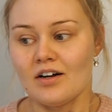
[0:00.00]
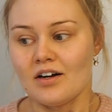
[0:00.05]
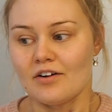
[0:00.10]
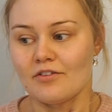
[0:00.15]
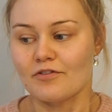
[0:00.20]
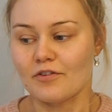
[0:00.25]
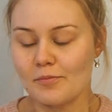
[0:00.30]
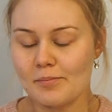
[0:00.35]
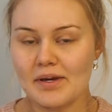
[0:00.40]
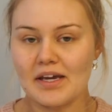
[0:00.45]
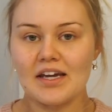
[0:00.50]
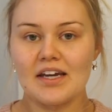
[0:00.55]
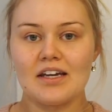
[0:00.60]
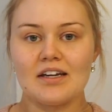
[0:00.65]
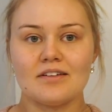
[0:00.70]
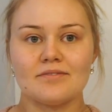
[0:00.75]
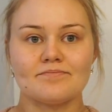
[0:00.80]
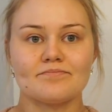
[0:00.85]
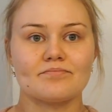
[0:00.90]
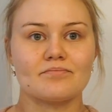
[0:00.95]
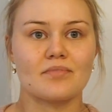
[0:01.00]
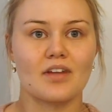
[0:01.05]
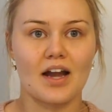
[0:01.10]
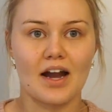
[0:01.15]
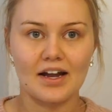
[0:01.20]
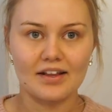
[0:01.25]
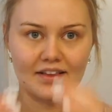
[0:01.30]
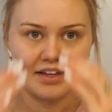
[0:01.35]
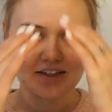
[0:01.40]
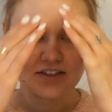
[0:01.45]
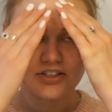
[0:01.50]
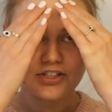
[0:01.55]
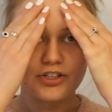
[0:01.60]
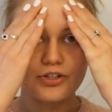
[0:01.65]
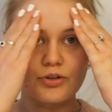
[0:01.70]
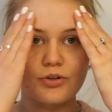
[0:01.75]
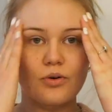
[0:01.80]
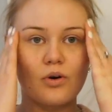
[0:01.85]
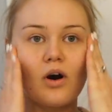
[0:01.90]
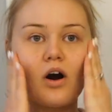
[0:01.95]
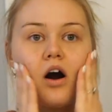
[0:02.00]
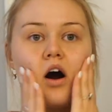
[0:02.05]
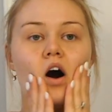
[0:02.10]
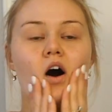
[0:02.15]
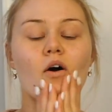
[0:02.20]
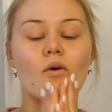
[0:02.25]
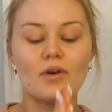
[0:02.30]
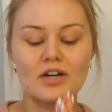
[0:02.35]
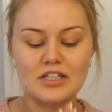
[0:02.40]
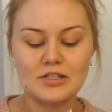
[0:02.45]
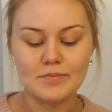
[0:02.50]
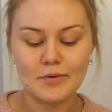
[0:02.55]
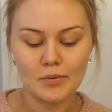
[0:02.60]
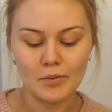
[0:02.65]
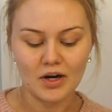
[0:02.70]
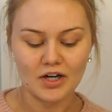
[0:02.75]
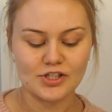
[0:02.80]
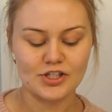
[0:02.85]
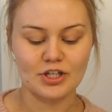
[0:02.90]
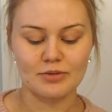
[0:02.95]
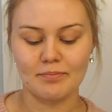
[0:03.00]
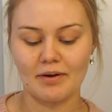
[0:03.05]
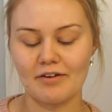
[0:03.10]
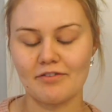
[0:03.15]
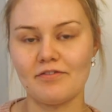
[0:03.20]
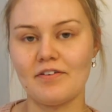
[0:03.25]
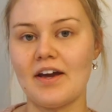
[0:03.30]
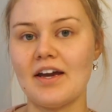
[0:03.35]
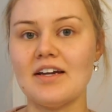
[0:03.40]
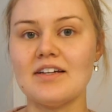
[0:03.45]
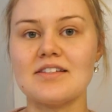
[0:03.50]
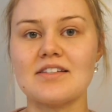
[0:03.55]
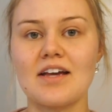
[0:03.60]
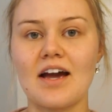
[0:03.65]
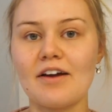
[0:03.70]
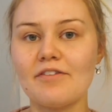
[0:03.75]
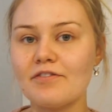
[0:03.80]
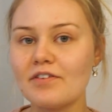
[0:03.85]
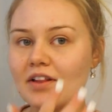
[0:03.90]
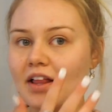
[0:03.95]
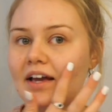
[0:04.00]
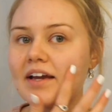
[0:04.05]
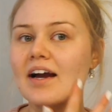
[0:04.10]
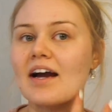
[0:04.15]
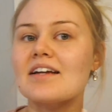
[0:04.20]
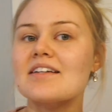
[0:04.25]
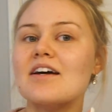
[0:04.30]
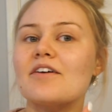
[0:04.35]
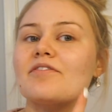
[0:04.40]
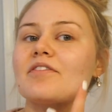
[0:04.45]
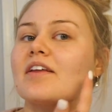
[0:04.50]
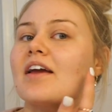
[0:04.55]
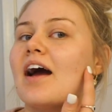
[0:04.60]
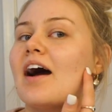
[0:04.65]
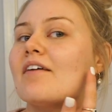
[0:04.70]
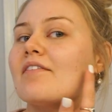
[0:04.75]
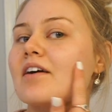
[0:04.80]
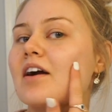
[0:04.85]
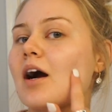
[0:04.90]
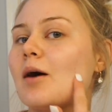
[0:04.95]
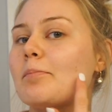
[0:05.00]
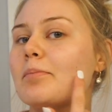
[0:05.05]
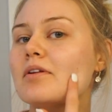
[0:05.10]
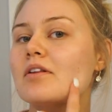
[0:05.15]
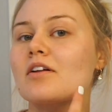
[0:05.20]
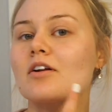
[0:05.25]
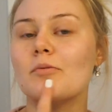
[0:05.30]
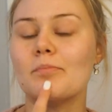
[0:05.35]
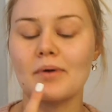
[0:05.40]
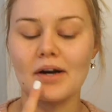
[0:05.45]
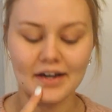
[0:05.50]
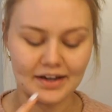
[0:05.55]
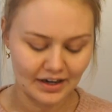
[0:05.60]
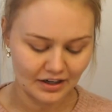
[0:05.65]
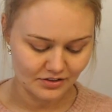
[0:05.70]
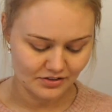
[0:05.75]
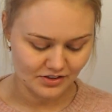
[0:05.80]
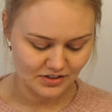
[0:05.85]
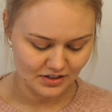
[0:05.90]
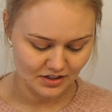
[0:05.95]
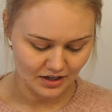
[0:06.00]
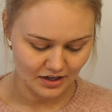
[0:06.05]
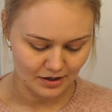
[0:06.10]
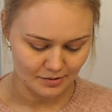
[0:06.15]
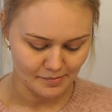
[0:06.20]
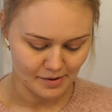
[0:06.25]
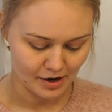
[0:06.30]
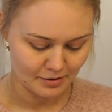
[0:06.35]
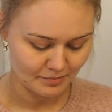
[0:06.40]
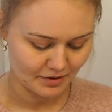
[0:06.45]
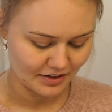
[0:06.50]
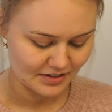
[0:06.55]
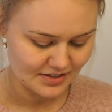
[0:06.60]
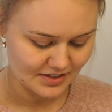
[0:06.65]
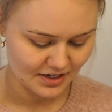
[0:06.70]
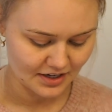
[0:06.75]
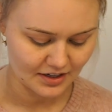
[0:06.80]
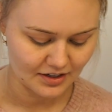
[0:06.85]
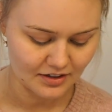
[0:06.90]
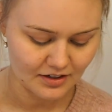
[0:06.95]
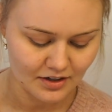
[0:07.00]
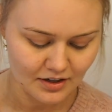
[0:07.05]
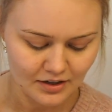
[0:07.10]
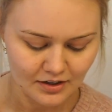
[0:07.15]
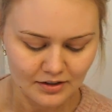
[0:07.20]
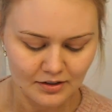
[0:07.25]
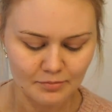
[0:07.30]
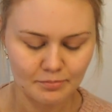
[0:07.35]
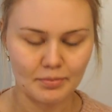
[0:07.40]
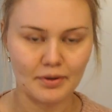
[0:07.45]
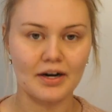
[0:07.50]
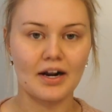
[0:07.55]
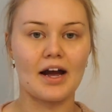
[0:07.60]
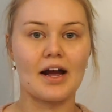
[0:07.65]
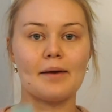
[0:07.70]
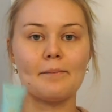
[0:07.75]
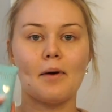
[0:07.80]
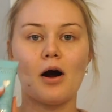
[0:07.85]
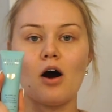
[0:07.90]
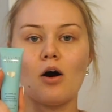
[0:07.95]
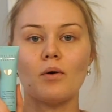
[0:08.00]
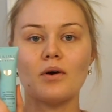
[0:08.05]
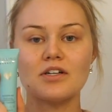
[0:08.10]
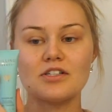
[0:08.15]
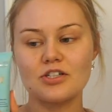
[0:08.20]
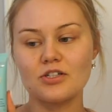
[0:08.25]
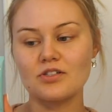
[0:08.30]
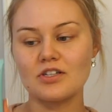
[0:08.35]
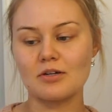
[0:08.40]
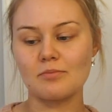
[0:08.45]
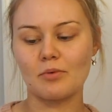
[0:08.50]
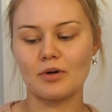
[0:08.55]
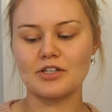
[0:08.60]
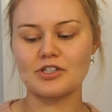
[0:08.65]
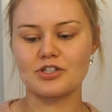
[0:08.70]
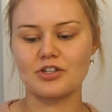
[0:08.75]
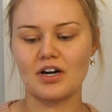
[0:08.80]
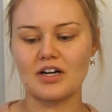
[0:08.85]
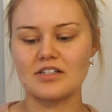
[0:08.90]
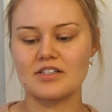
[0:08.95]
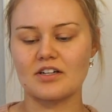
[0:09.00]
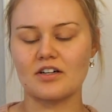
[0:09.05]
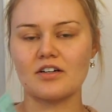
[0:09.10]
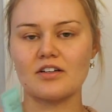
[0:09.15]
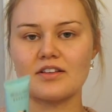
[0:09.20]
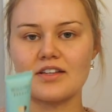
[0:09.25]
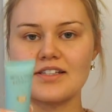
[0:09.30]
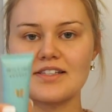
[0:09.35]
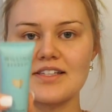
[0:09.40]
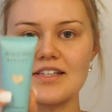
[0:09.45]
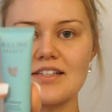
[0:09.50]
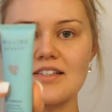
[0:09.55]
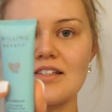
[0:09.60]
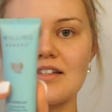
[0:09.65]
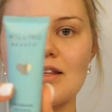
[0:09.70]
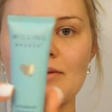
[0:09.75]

for me, I like to always be washing my face. I feel like I definitely have a couple little breakouts on my skin, but I'm always using moisturizer. This is